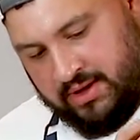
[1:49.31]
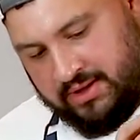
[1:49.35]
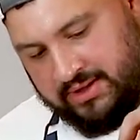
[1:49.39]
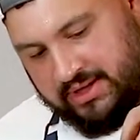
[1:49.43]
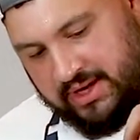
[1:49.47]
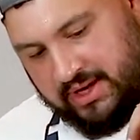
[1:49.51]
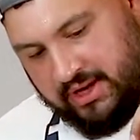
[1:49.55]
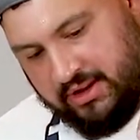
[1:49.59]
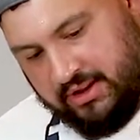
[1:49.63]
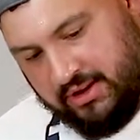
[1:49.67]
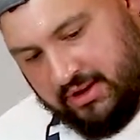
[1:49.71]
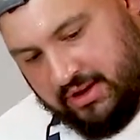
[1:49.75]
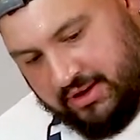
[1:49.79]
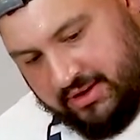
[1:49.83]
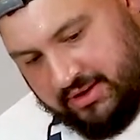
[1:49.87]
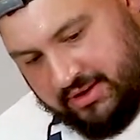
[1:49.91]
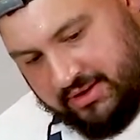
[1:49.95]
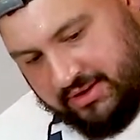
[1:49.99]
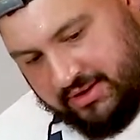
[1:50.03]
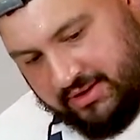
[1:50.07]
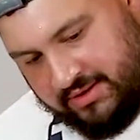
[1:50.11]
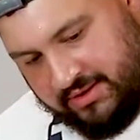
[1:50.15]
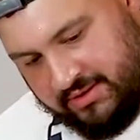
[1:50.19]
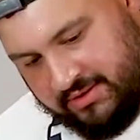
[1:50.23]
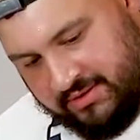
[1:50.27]
Take a
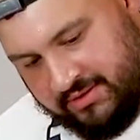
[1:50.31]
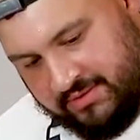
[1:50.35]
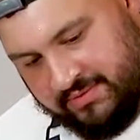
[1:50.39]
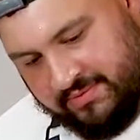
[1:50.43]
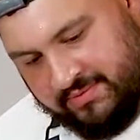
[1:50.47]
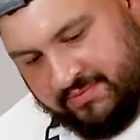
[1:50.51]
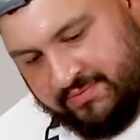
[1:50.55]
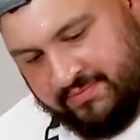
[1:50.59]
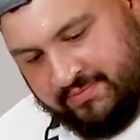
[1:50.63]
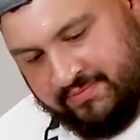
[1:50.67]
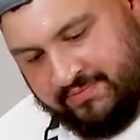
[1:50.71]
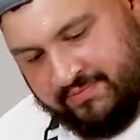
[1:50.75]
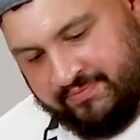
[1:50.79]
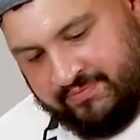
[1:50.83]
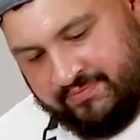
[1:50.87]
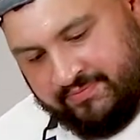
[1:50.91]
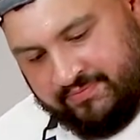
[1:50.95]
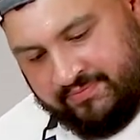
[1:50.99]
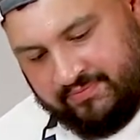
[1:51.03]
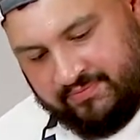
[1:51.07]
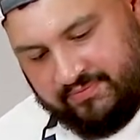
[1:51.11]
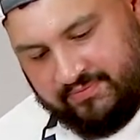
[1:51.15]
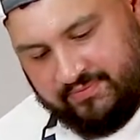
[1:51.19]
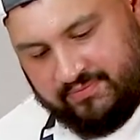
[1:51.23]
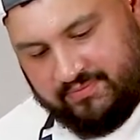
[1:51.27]
look.
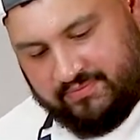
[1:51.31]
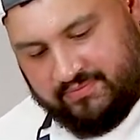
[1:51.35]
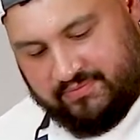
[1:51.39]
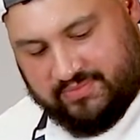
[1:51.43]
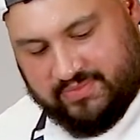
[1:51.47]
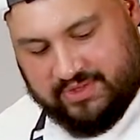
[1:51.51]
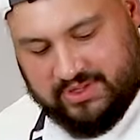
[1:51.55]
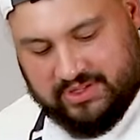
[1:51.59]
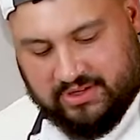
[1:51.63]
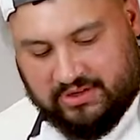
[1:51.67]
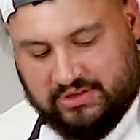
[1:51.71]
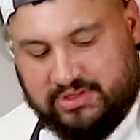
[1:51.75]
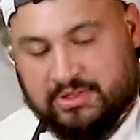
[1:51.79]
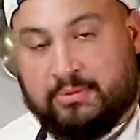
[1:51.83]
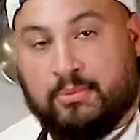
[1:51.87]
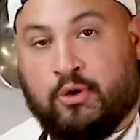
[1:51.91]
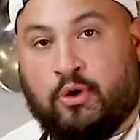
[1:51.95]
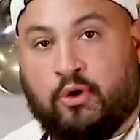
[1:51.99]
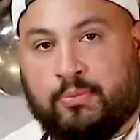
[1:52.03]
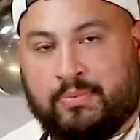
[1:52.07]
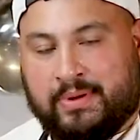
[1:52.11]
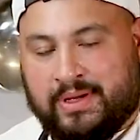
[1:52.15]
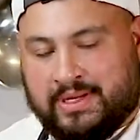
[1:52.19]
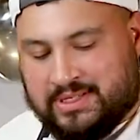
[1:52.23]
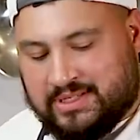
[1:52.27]
Still some
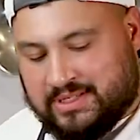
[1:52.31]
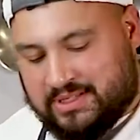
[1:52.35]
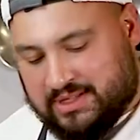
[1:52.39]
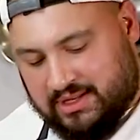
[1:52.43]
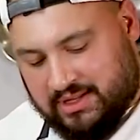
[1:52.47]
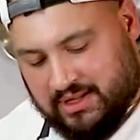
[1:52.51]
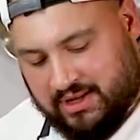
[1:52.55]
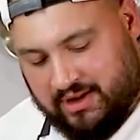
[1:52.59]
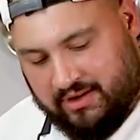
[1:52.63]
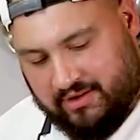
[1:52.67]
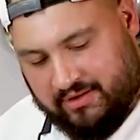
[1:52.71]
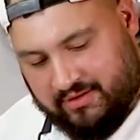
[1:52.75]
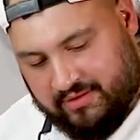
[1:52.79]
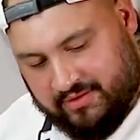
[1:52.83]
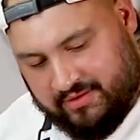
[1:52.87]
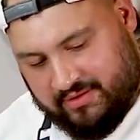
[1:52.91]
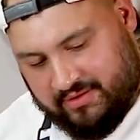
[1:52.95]
whole pieces in there.